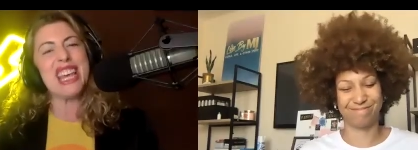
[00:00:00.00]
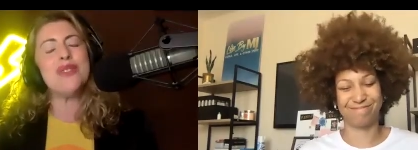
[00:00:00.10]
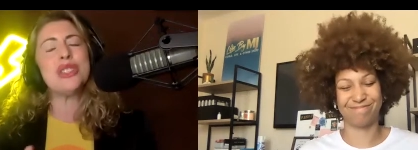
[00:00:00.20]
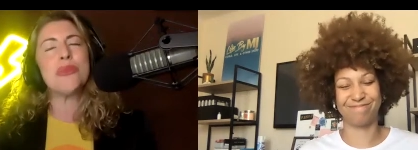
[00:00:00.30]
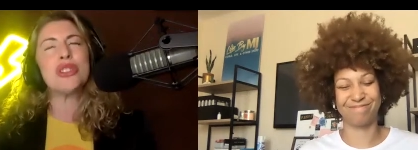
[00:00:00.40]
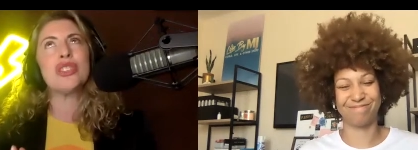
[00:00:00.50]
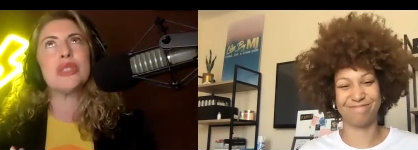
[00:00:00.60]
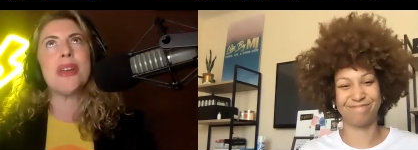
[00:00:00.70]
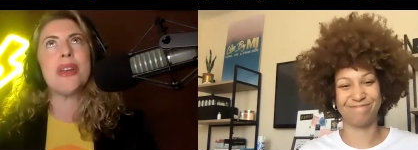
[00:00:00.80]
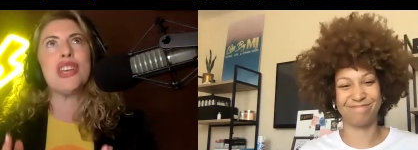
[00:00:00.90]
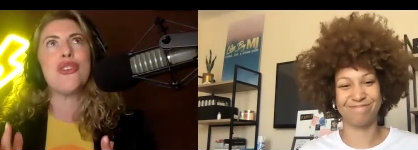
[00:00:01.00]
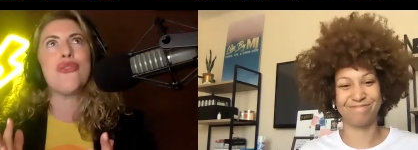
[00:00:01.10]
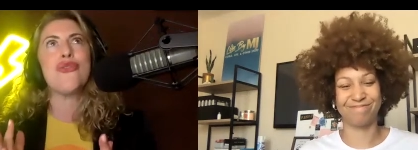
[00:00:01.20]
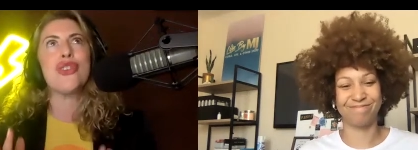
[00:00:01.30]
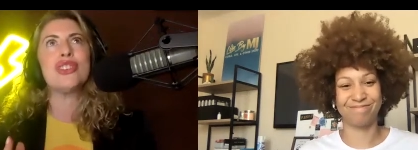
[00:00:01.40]
Speaker 1: Thank you so much for spending your
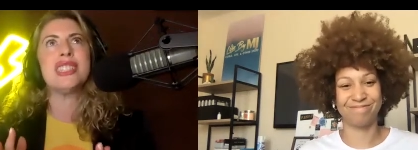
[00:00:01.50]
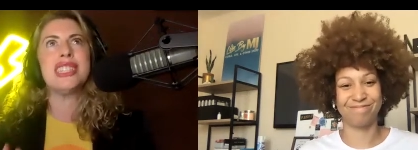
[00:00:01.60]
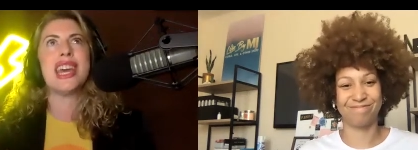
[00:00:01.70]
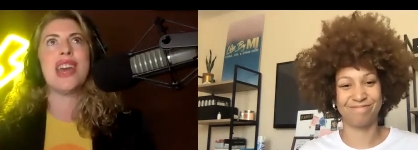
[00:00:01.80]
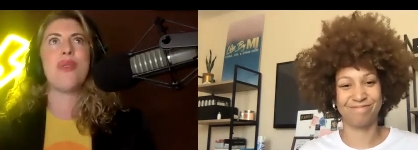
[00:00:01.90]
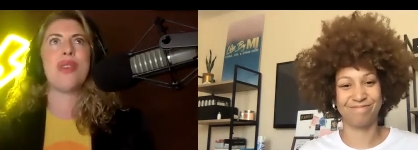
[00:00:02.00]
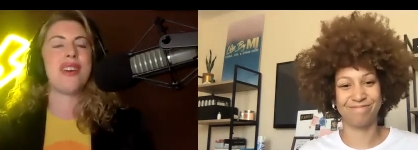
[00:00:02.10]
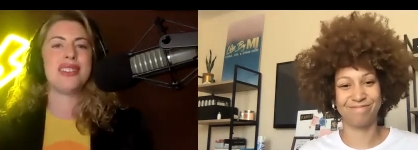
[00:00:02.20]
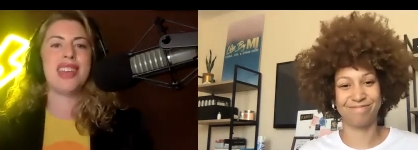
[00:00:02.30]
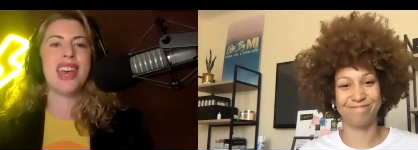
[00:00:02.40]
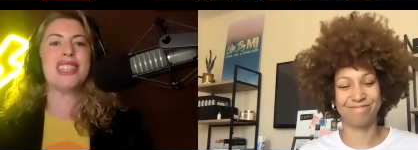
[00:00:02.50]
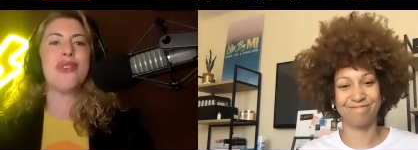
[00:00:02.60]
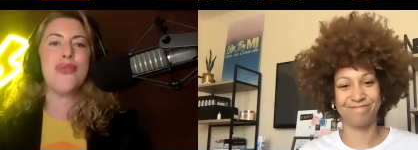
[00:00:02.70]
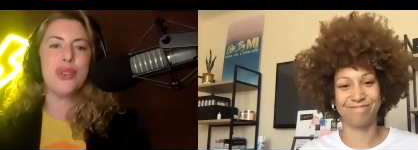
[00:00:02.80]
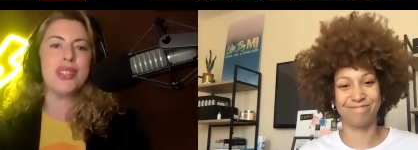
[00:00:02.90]
first day with us as a
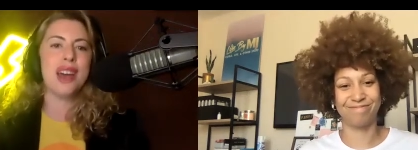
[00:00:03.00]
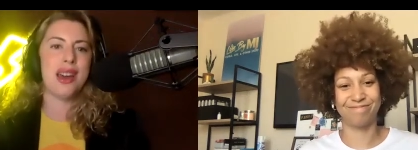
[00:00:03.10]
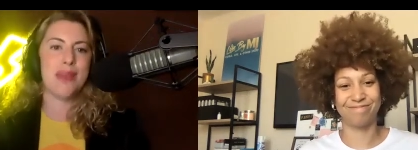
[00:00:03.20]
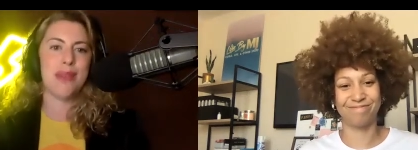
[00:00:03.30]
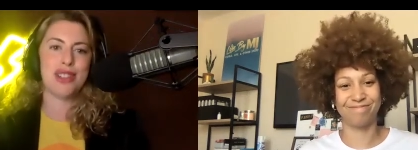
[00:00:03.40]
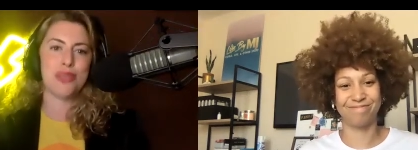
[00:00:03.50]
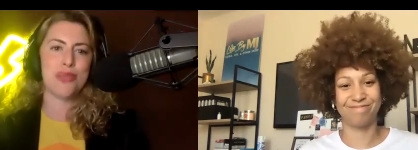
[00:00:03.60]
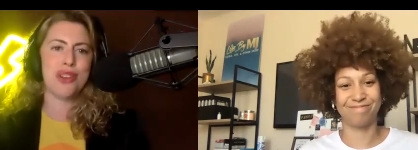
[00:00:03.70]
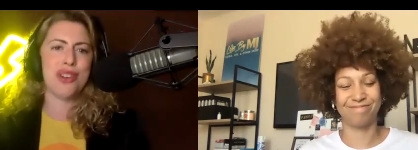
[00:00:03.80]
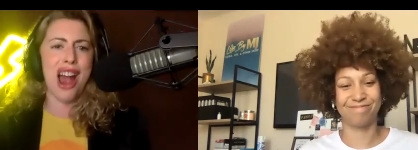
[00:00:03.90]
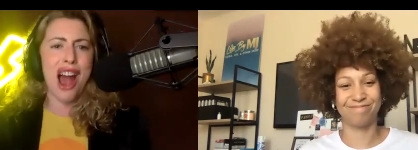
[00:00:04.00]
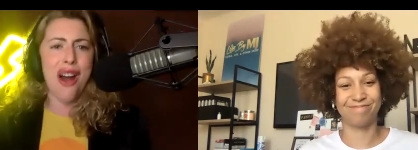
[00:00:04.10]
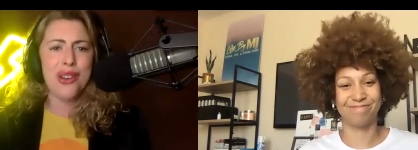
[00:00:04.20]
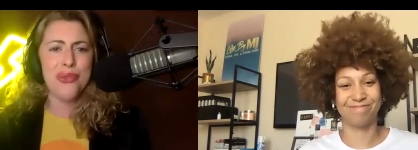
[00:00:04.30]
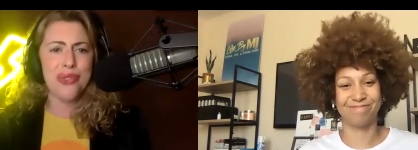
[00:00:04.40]
full-time entrepreneur. How are
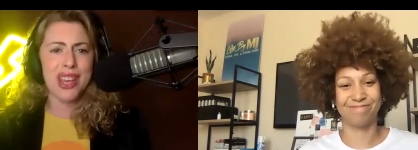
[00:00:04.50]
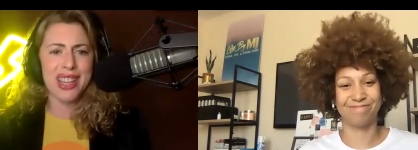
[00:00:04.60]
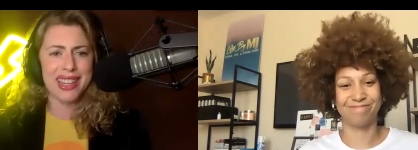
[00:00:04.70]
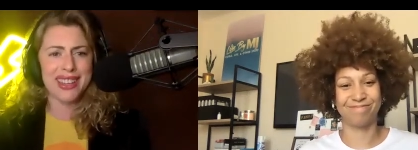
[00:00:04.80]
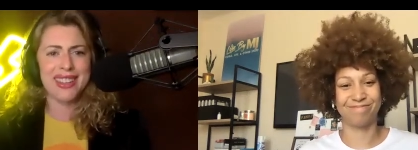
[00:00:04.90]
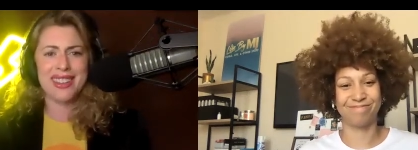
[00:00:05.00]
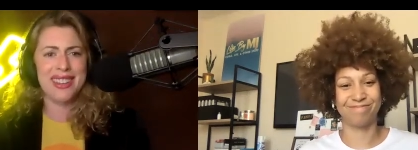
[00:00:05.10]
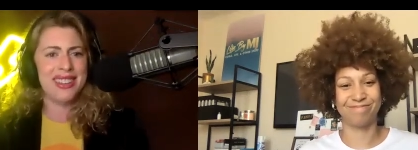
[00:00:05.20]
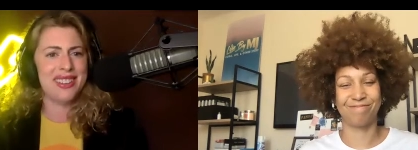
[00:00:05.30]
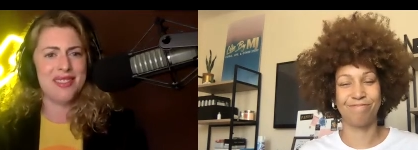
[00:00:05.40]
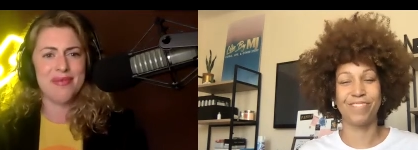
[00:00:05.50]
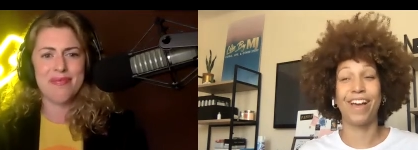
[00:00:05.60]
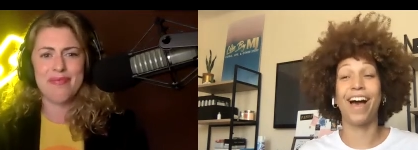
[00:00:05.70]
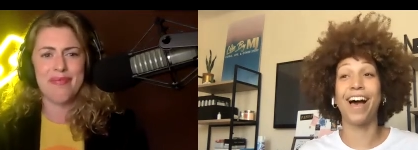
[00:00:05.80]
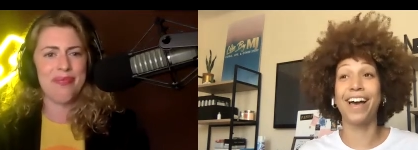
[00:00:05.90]
you feeling?
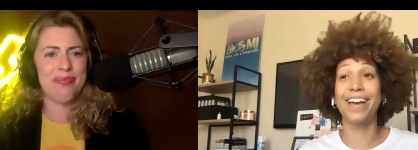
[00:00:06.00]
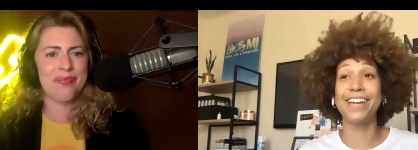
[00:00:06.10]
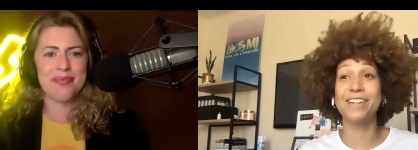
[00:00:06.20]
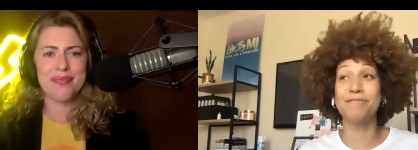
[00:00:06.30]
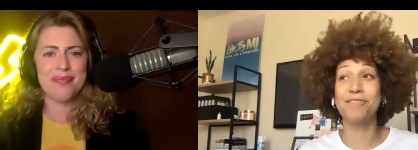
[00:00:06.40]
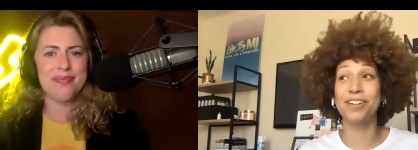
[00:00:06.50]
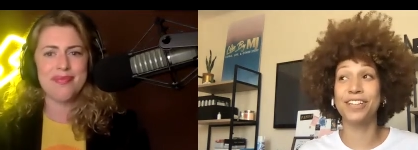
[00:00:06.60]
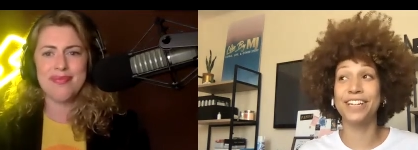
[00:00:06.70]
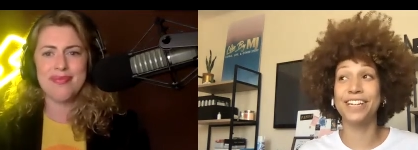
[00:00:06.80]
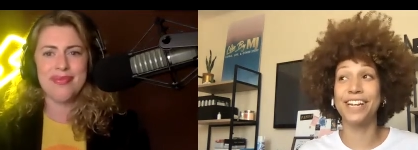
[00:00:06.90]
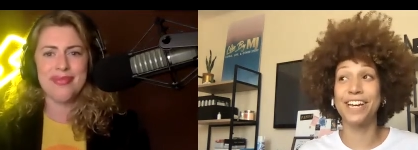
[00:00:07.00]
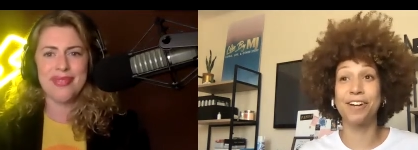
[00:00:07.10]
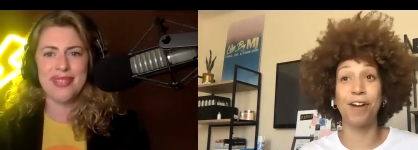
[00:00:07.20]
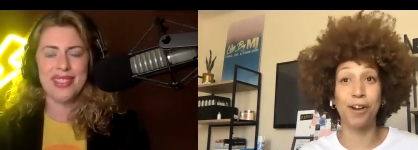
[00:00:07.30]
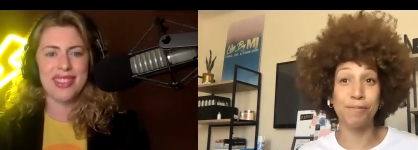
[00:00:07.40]
Speaker 2: I am feeling
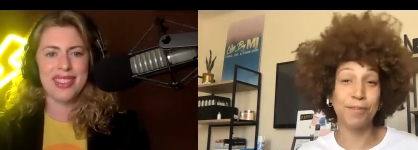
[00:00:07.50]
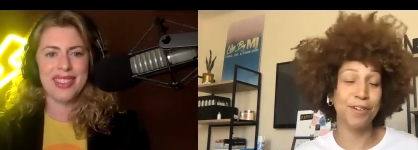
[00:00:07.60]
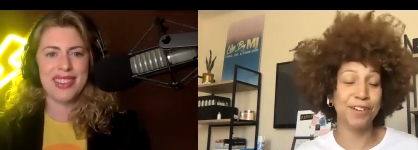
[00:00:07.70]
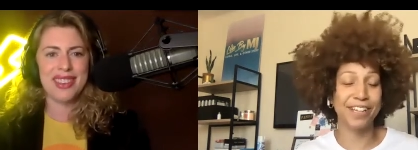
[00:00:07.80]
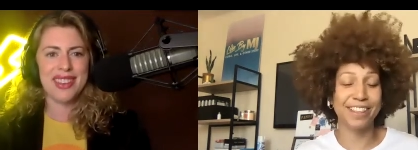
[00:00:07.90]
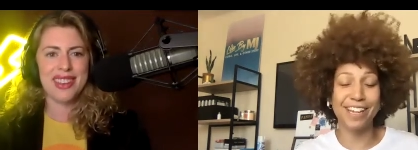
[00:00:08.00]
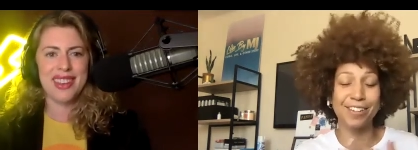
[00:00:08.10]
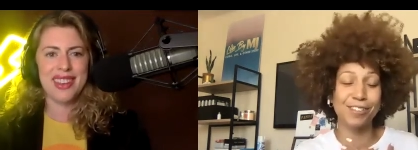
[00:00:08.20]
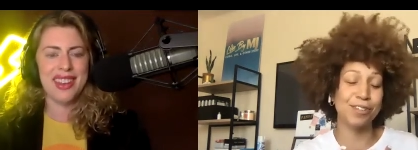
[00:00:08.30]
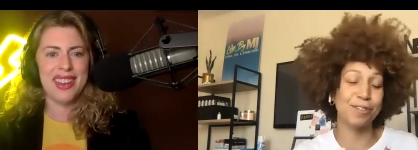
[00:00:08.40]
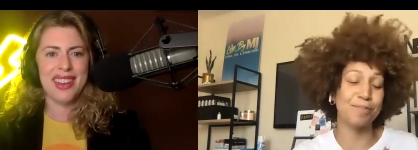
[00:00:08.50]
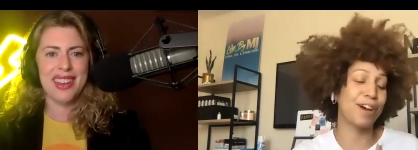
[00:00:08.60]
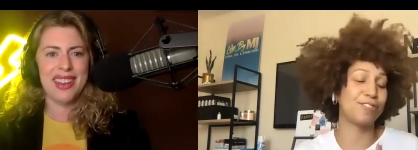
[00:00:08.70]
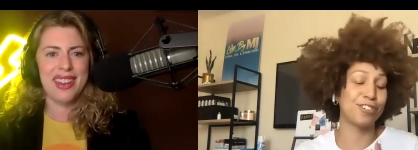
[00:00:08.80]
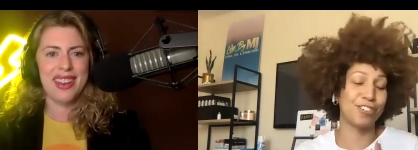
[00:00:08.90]
incredible, and thank you so much
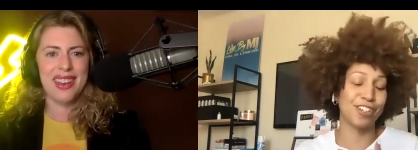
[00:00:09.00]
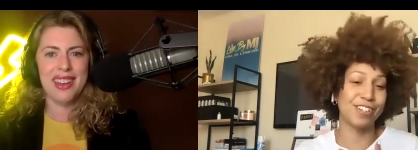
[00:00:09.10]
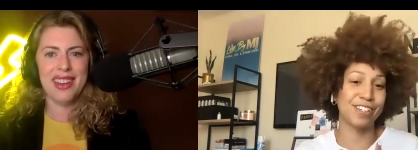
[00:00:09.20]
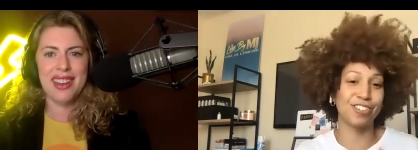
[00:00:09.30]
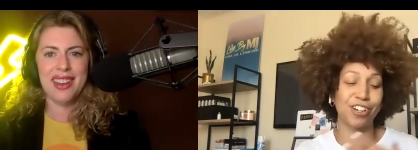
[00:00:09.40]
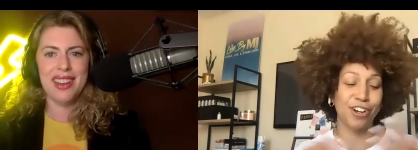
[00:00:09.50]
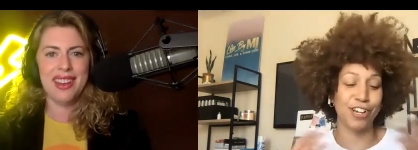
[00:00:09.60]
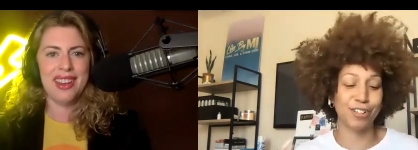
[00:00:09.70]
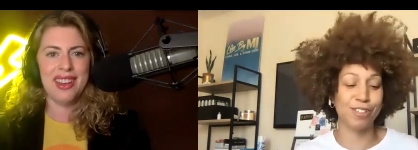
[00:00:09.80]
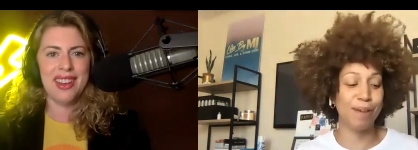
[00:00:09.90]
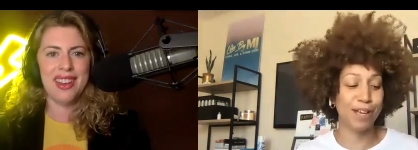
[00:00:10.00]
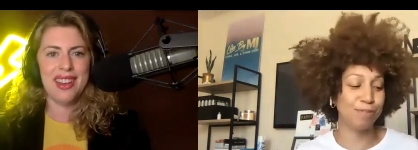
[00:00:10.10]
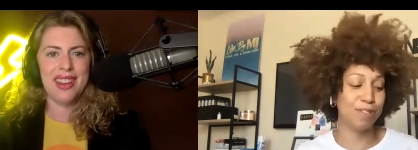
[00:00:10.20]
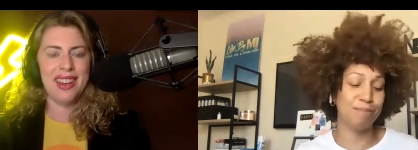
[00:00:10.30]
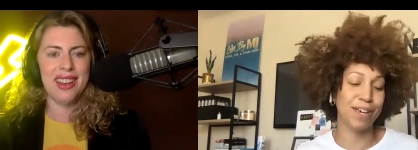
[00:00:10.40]
for just sharing space
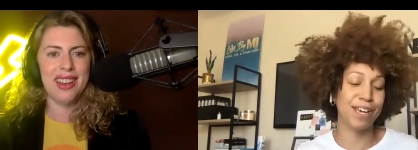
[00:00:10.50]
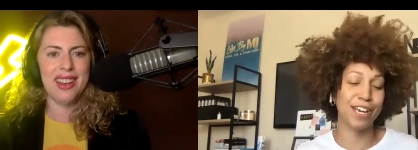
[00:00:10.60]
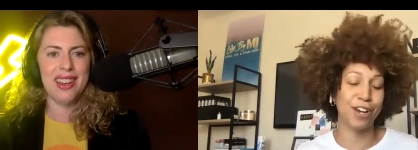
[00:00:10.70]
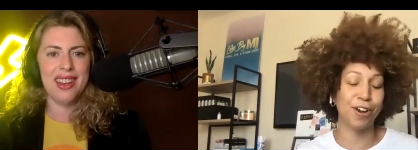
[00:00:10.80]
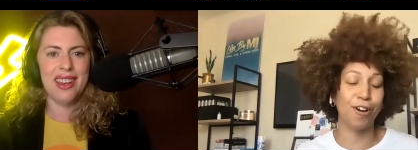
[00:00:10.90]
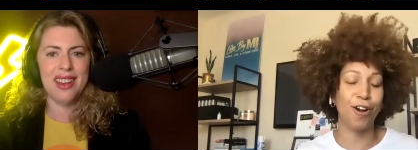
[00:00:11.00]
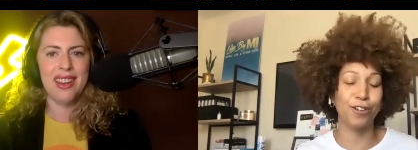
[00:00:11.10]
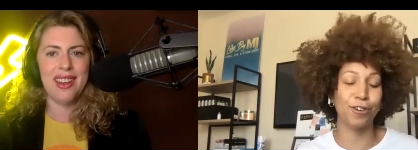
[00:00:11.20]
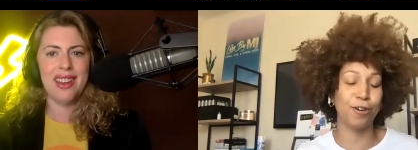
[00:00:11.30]
with me here on your